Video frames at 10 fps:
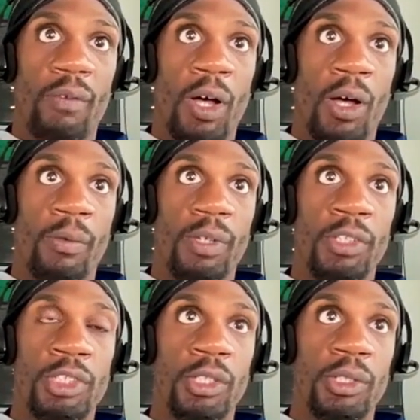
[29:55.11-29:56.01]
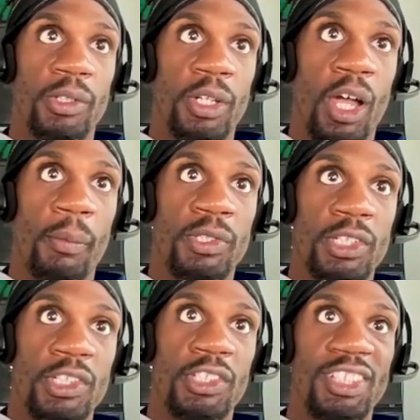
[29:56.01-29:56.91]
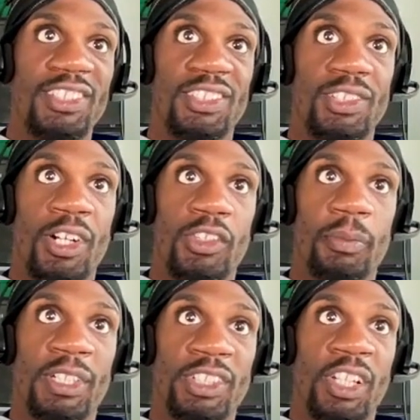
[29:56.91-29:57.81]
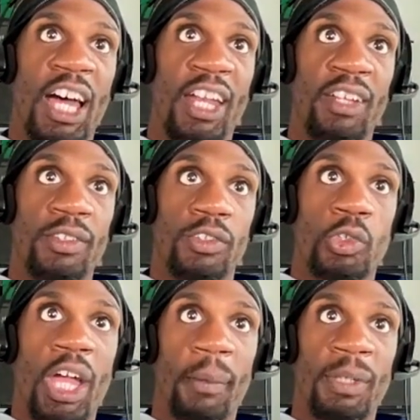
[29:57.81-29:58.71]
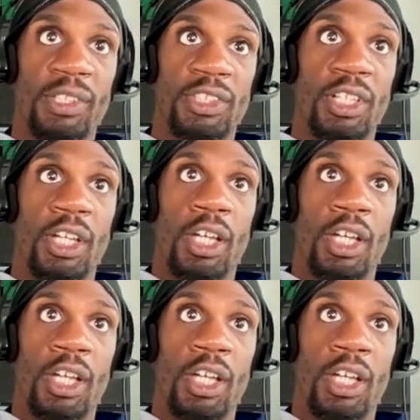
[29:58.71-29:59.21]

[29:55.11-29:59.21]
off until the competition season starts because a lot of track meets